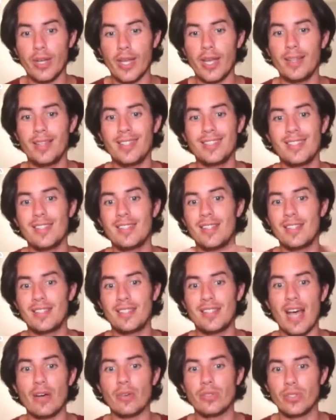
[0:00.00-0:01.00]
okay, this is
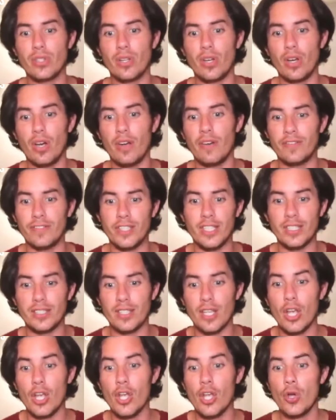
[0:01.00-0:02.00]
the sound of
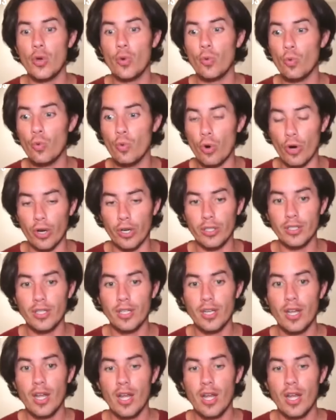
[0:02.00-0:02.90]
this word.